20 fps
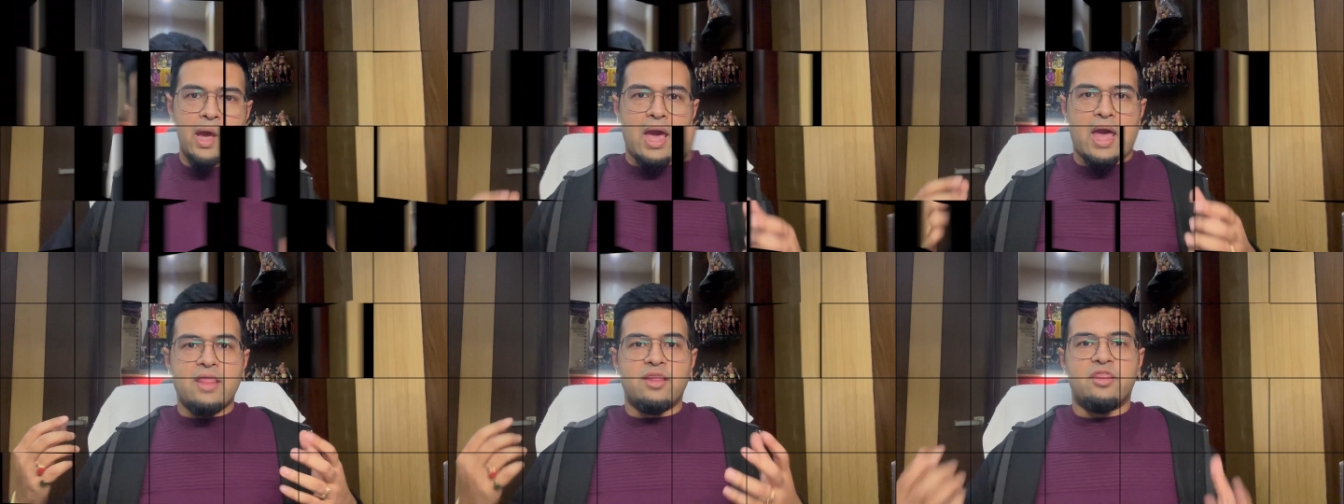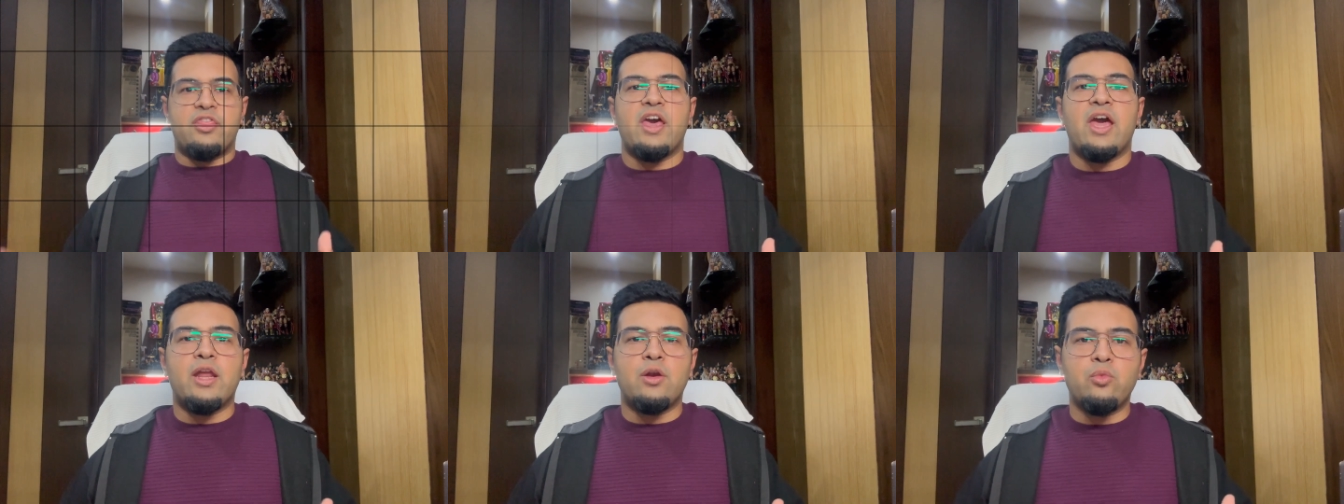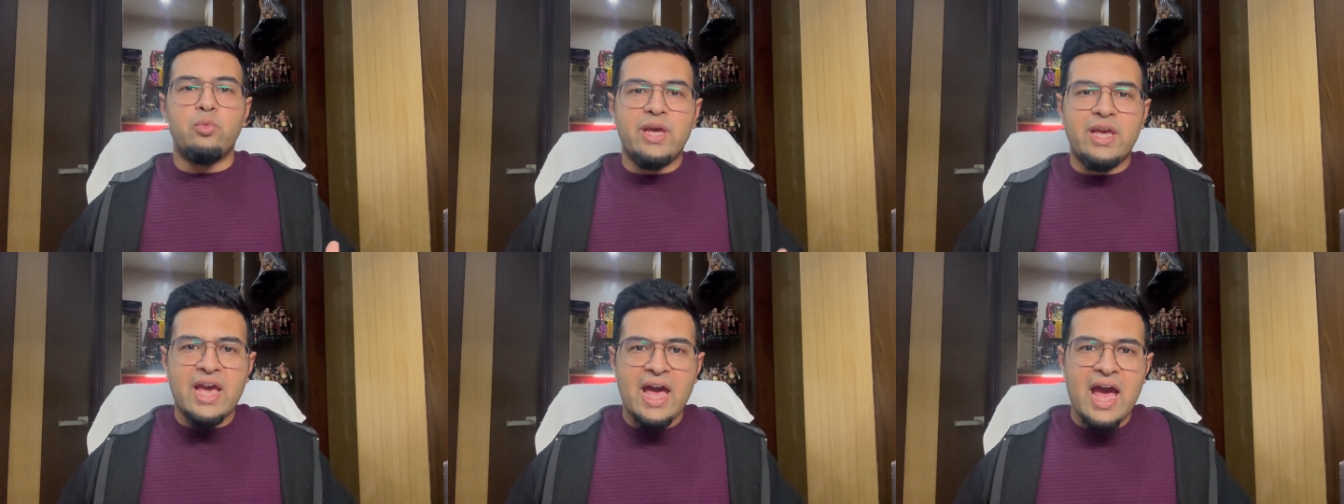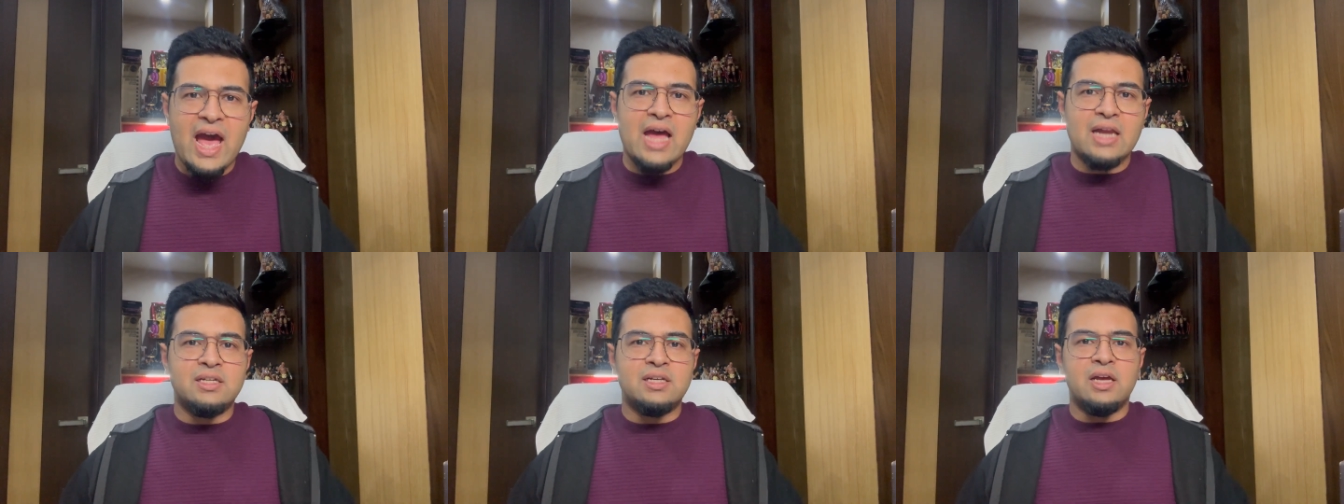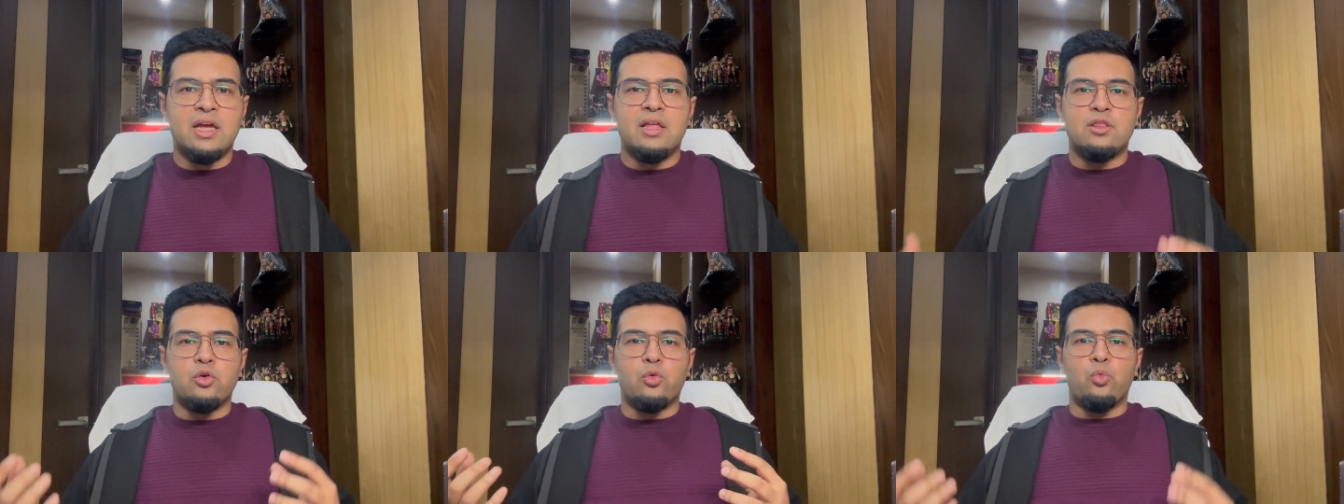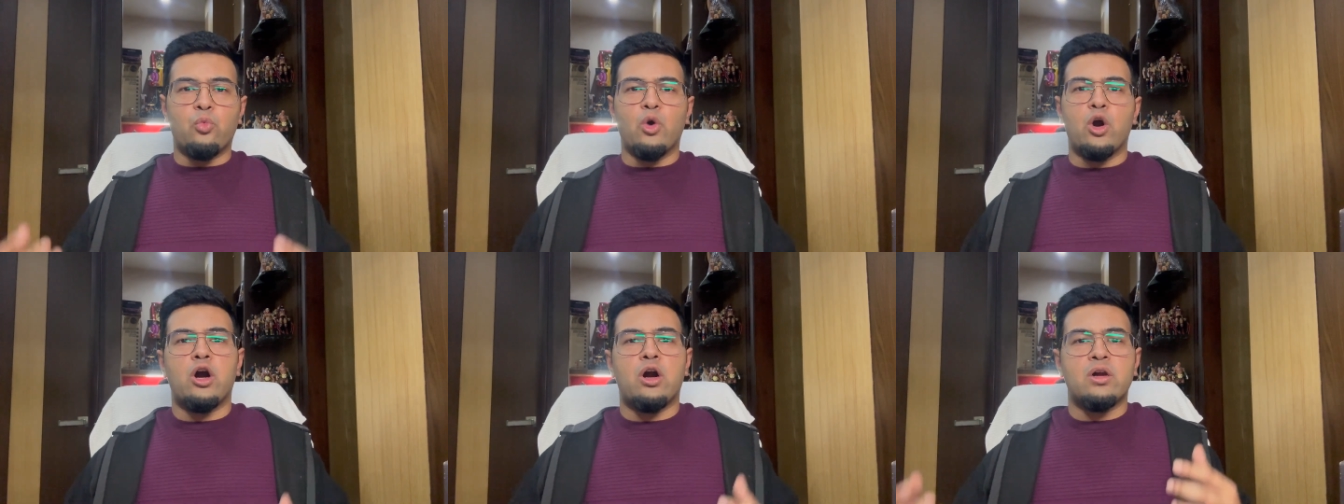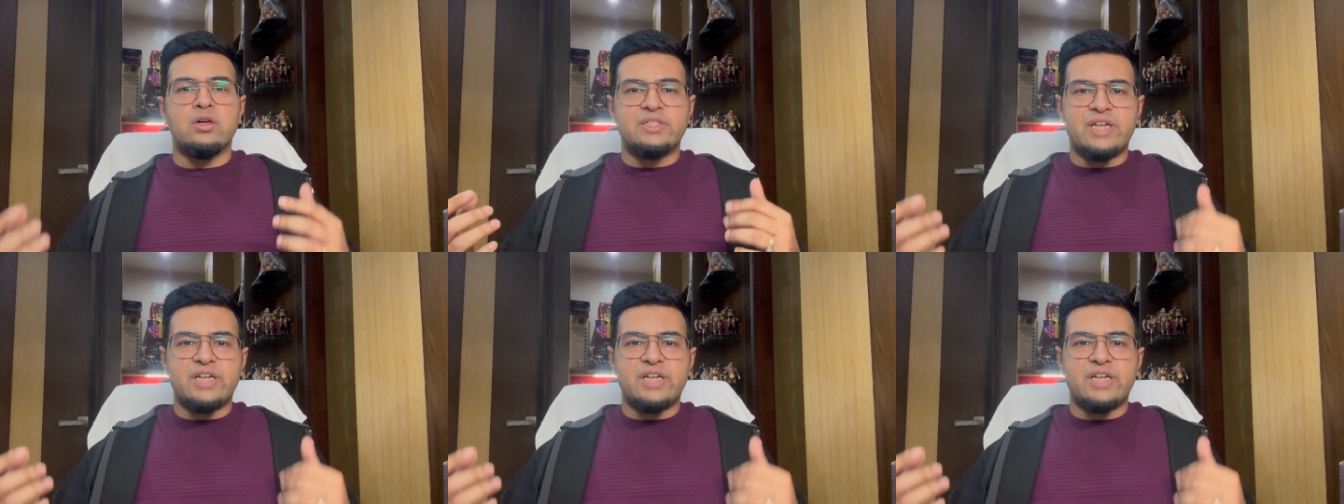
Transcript: And then we had the World